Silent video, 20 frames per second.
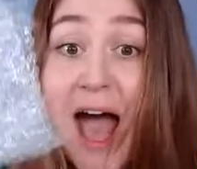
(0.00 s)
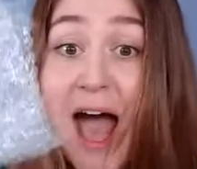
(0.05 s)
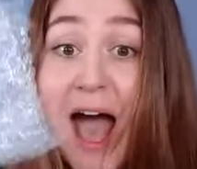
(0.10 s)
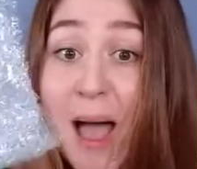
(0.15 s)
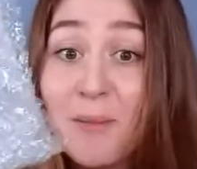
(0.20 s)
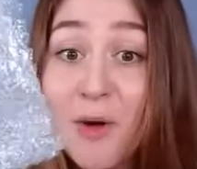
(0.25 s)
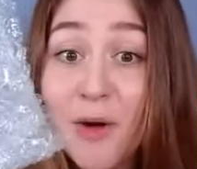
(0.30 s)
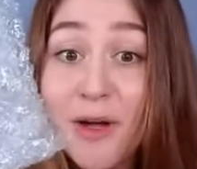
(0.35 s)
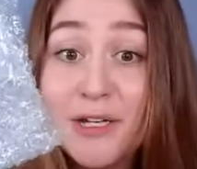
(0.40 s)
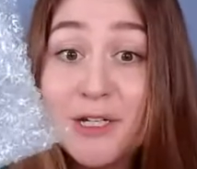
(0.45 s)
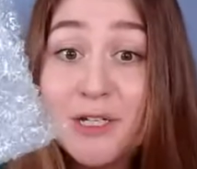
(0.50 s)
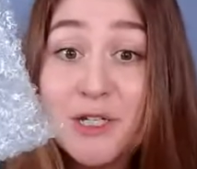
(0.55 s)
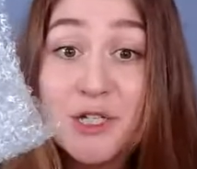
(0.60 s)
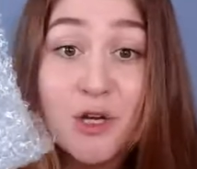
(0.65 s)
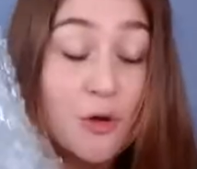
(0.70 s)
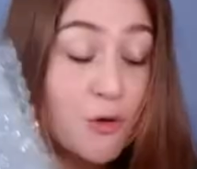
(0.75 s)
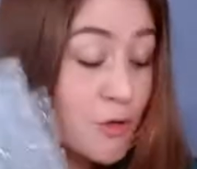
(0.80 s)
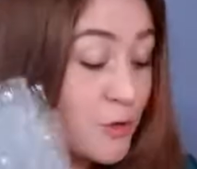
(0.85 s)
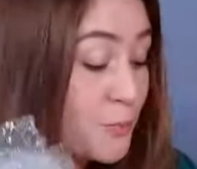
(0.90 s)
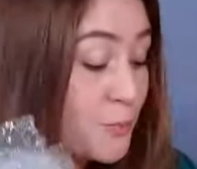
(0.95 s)
I'm going to
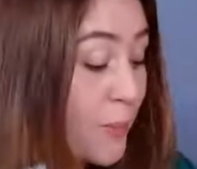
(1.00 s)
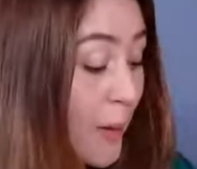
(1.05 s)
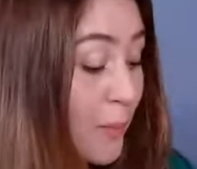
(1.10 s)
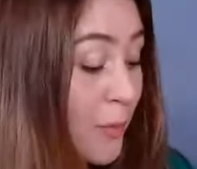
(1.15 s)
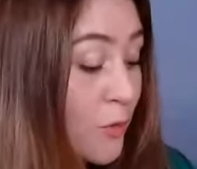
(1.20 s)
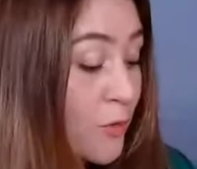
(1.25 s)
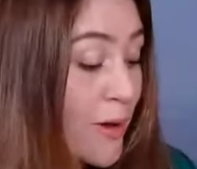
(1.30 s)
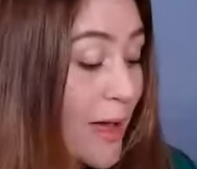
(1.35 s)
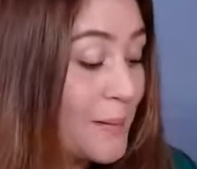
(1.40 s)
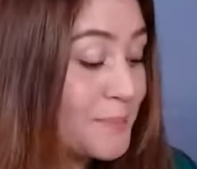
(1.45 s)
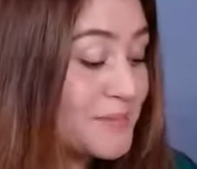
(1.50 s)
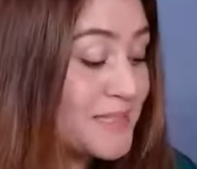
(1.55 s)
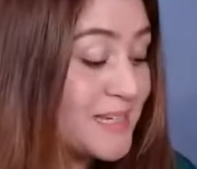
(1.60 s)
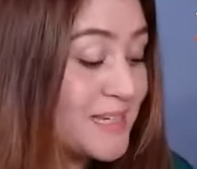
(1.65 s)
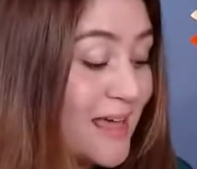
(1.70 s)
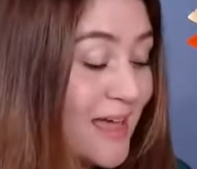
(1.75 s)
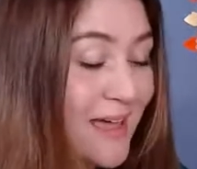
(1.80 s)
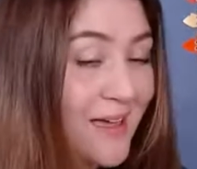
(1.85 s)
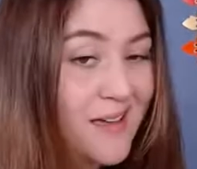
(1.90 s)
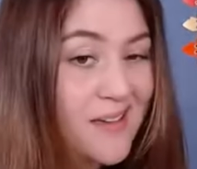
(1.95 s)
show you Bubblewrap
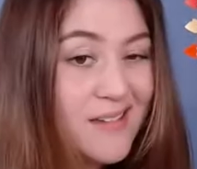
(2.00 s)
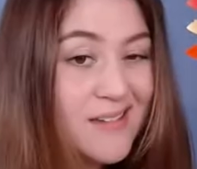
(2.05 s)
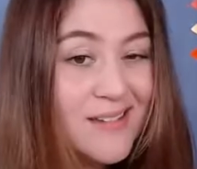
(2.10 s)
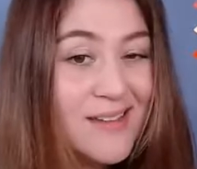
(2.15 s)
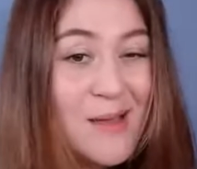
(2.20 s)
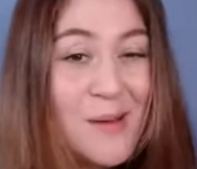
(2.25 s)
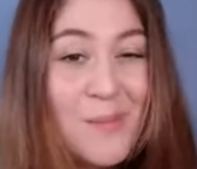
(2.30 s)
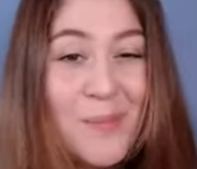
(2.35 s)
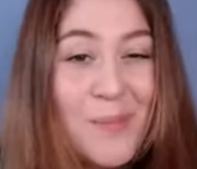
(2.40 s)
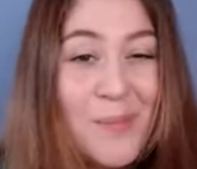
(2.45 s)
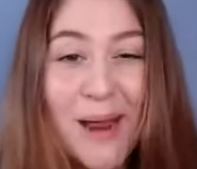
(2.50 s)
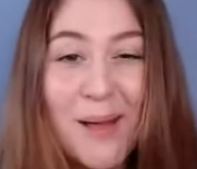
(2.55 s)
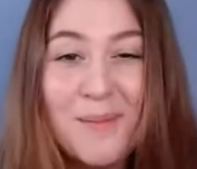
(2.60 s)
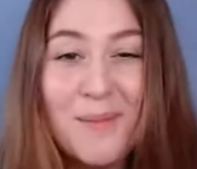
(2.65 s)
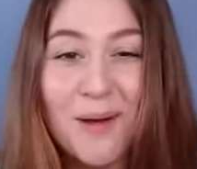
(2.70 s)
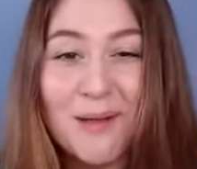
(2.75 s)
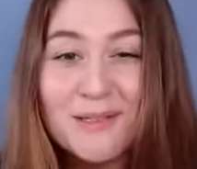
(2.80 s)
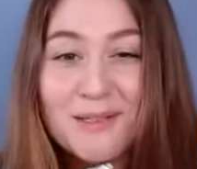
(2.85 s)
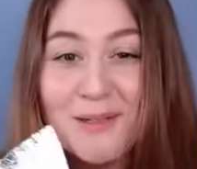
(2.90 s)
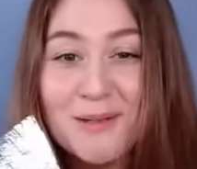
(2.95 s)
today, but I'm
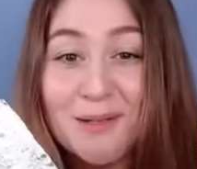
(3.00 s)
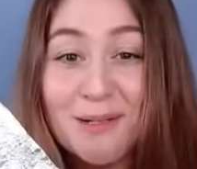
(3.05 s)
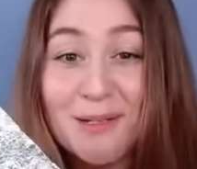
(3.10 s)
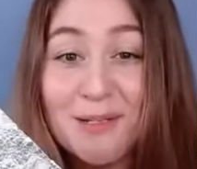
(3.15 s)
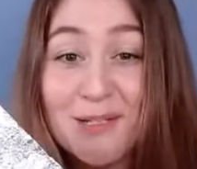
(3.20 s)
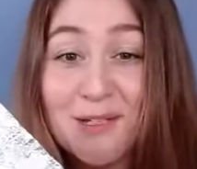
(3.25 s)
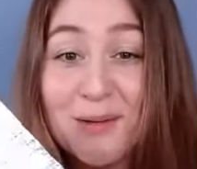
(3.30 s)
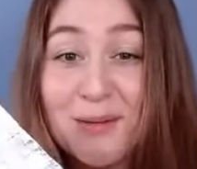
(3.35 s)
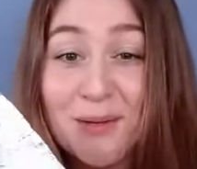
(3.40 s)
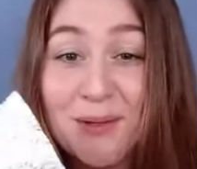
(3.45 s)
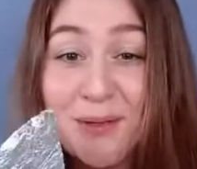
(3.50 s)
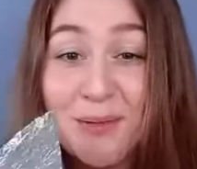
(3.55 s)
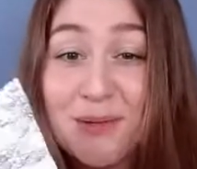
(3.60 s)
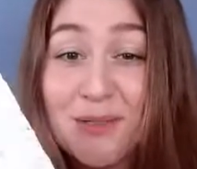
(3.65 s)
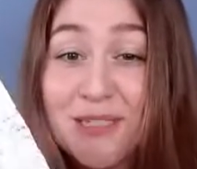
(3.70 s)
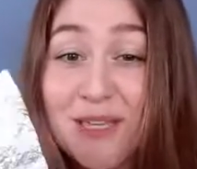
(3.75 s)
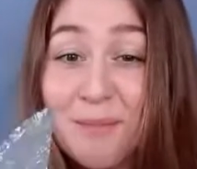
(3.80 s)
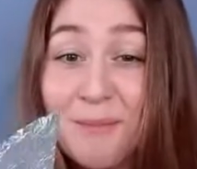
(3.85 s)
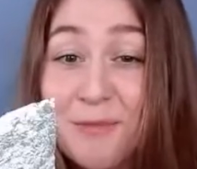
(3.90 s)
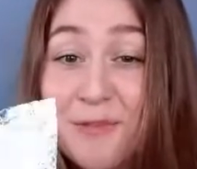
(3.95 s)
also going to show you
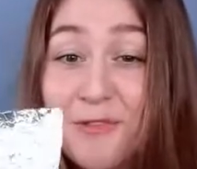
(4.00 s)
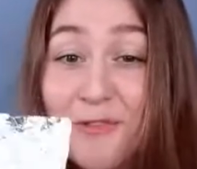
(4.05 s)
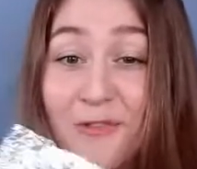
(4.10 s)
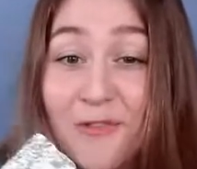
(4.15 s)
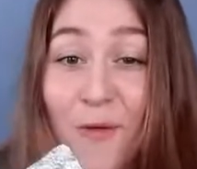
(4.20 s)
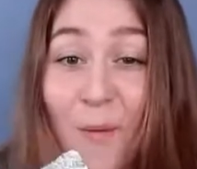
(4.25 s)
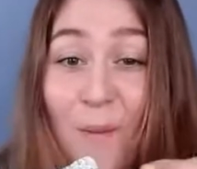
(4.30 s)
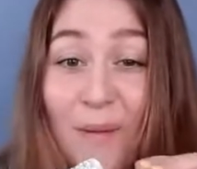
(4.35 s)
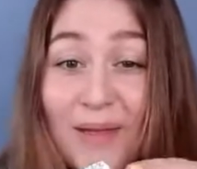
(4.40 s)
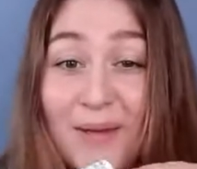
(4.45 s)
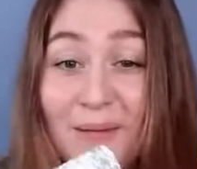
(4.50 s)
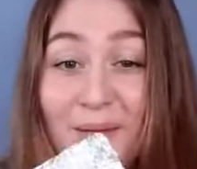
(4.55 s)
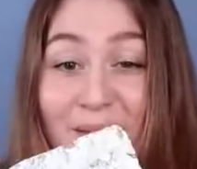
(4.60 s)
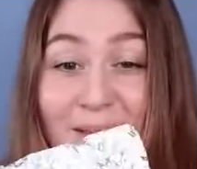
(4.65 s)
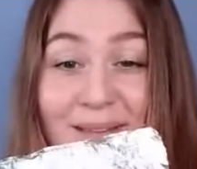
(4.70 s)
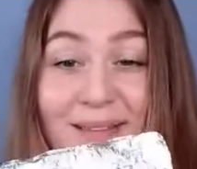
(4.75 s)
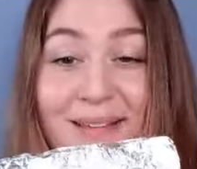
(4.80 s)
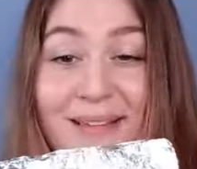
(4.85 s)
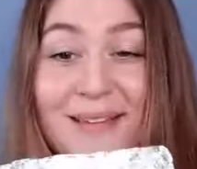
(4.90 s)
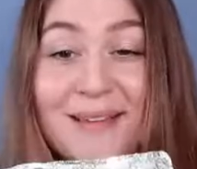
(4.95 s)
some
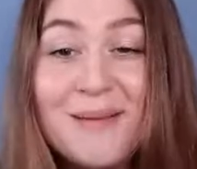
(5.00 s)
foil.